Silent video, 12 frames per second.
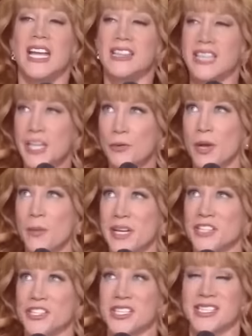and leah
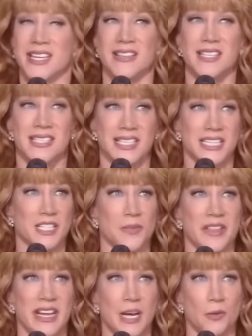remini just said this thing to
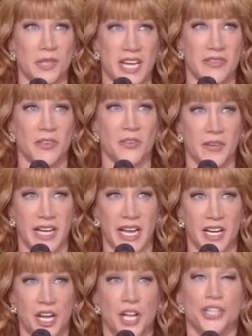me that i will never
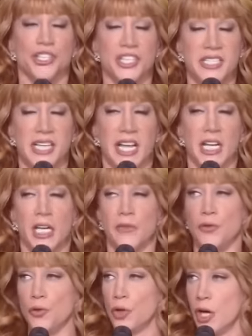forget she said
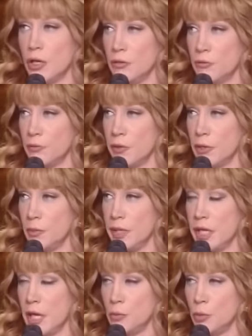if you cut in front of
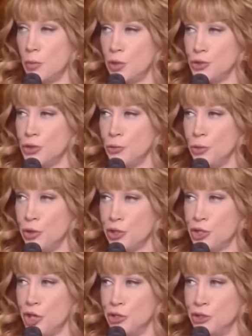me i will punch you in the